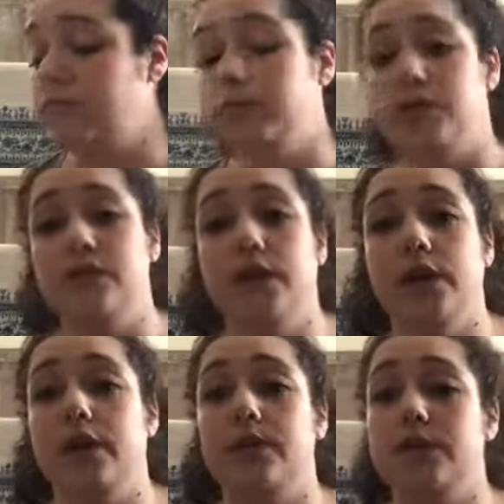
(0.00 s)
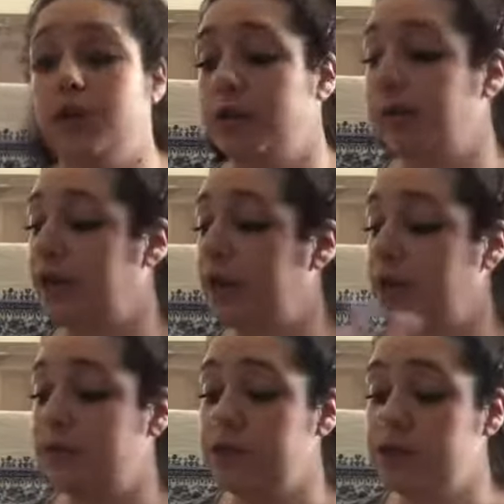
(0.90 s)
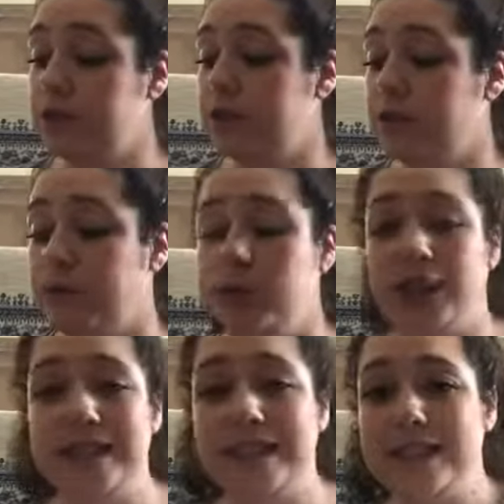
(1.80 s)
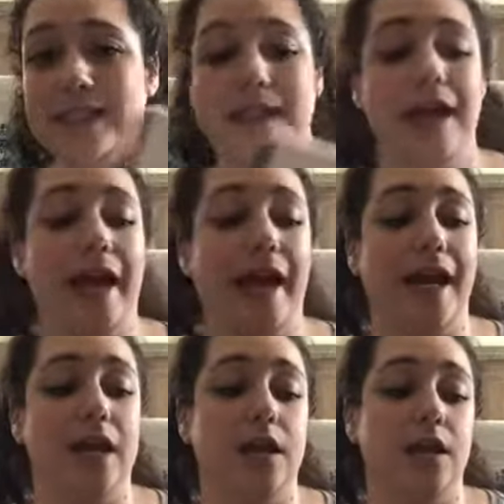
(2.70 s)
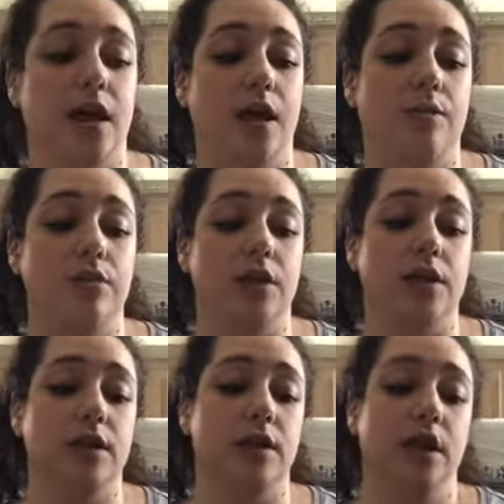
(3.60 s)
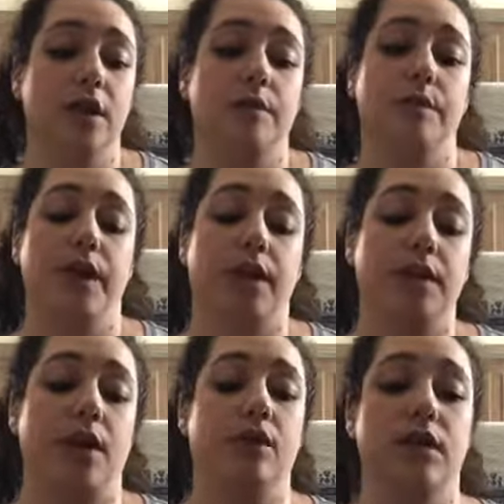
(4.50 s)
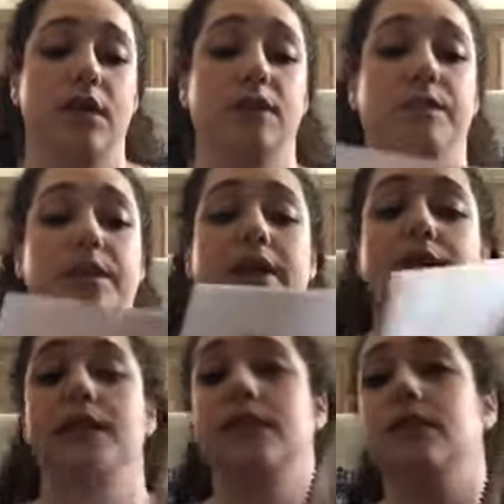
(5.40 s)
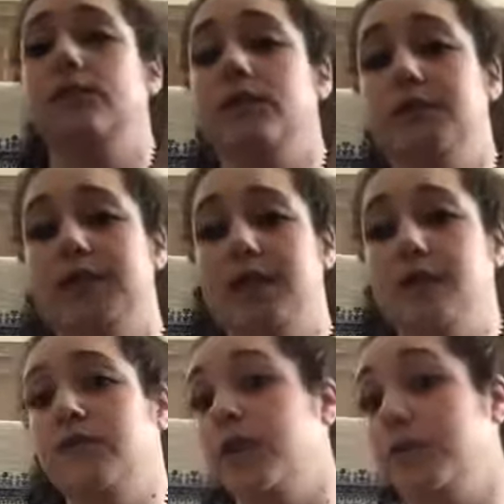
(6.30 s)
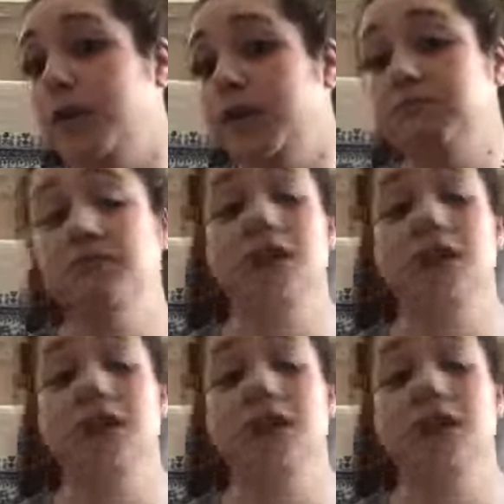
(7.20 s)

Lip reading: just figured I would start at the beginning with Genesis, and just picked out this because it's Enrichment Studies Volume 1.